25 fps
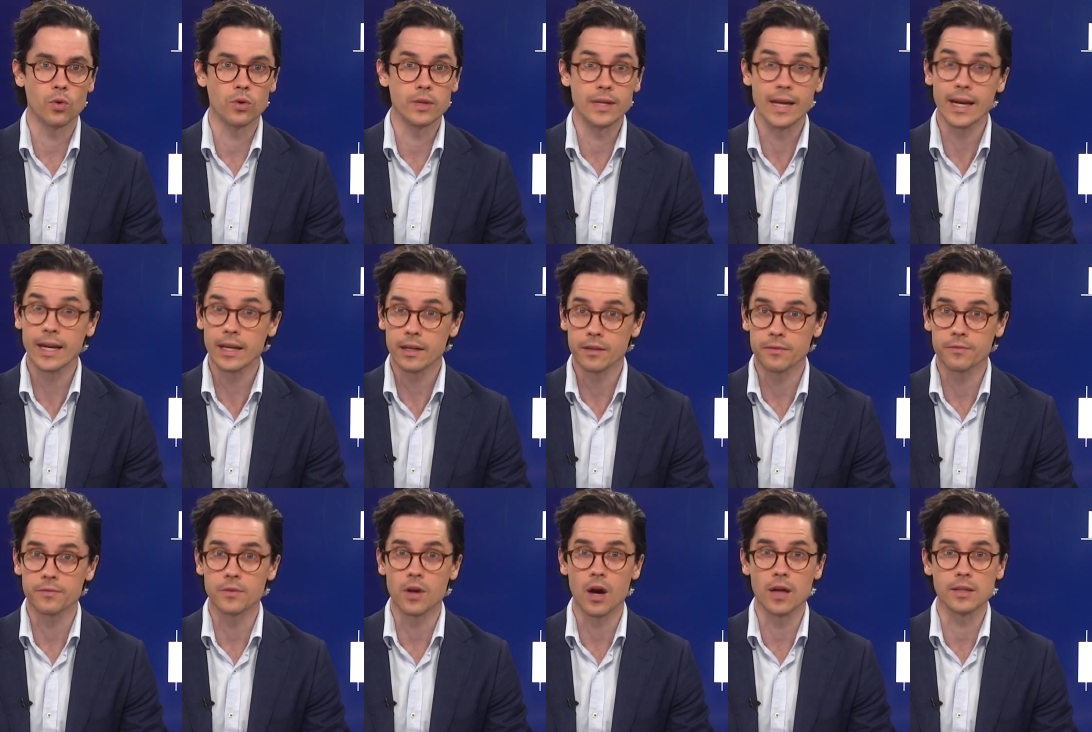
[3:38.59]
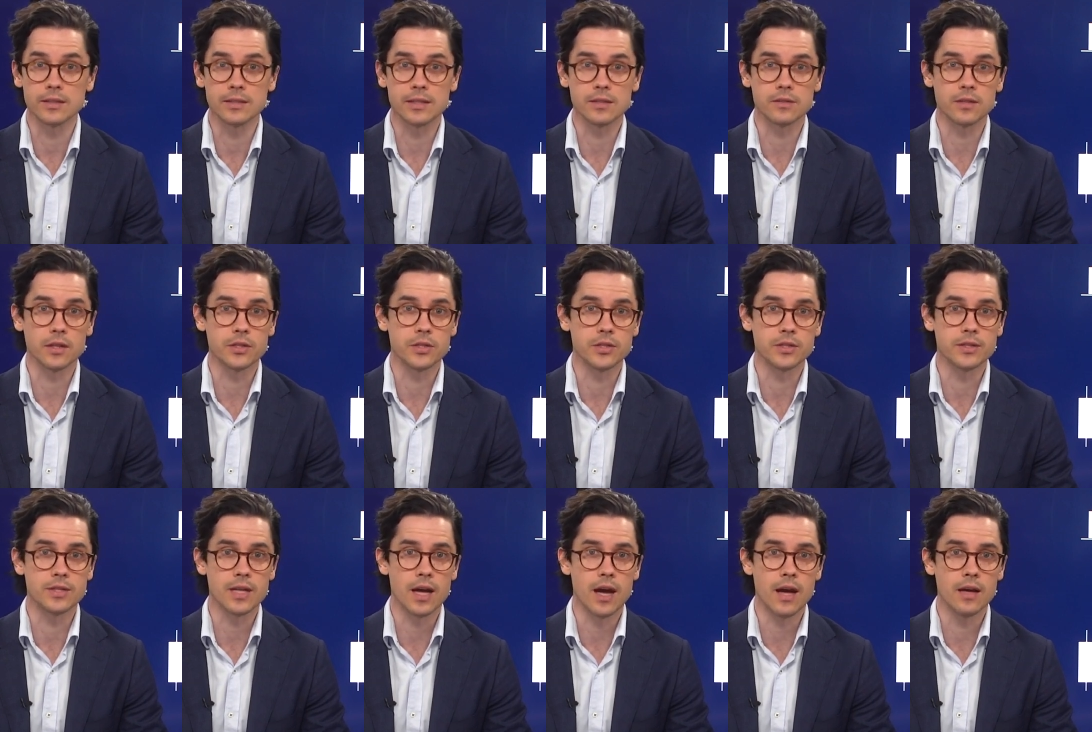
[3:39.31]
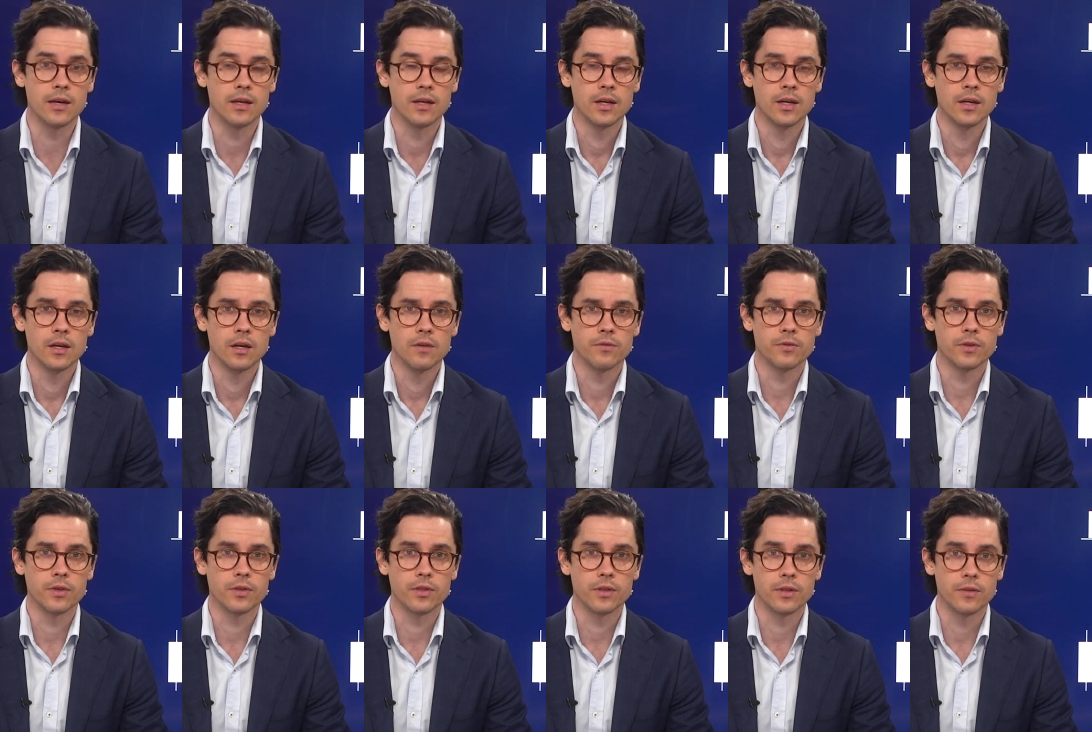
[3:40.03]
negative 9 cents
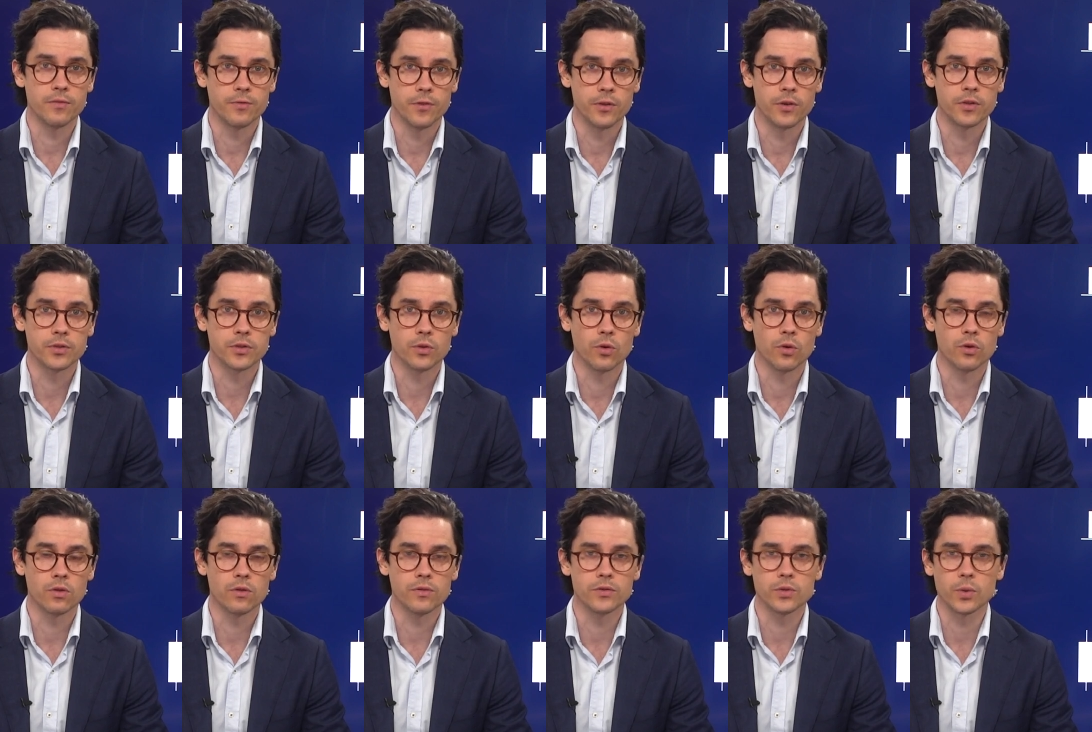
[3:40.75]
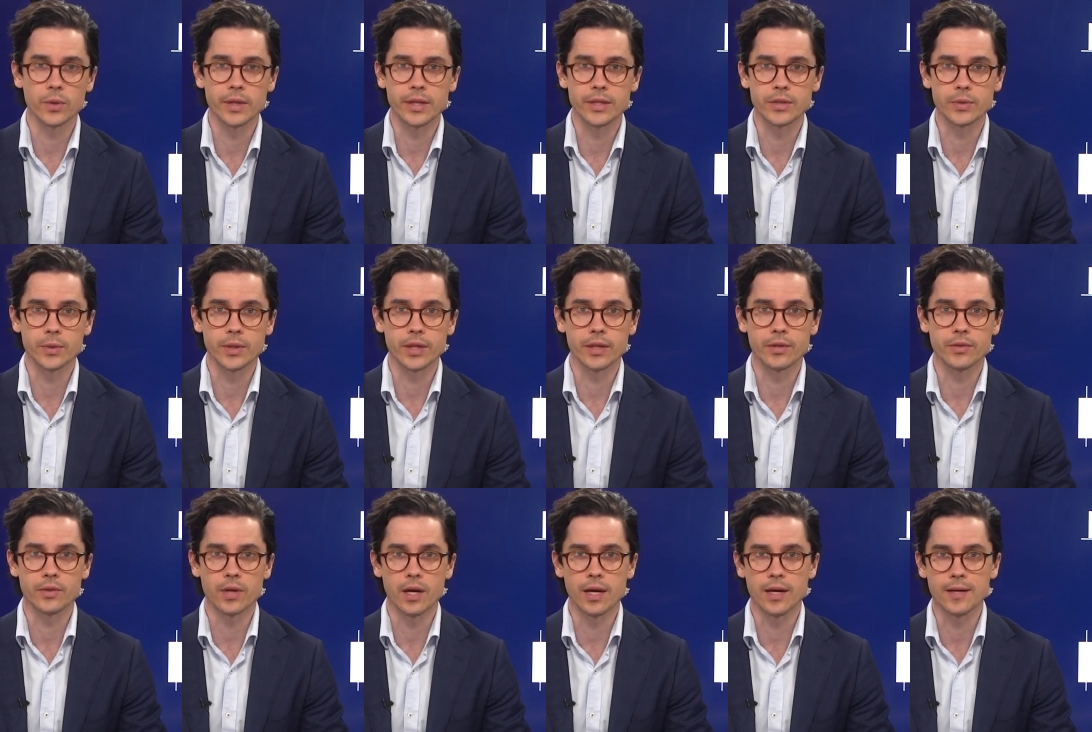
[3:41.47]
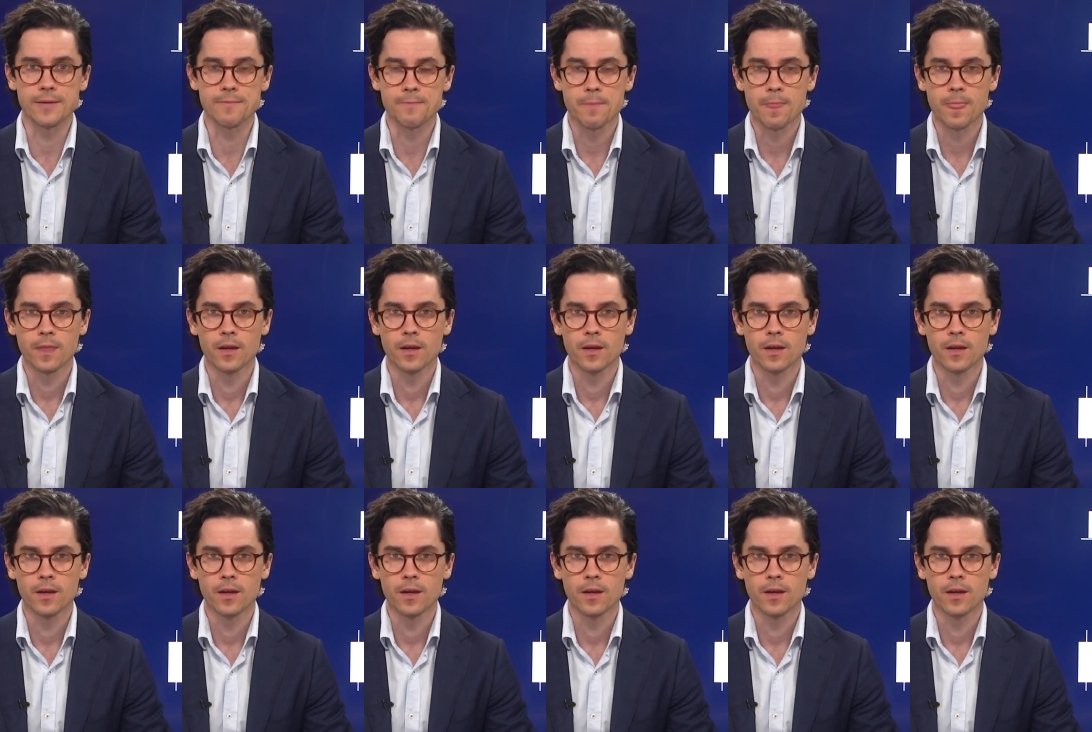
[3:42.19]
for the first quarter of 2023.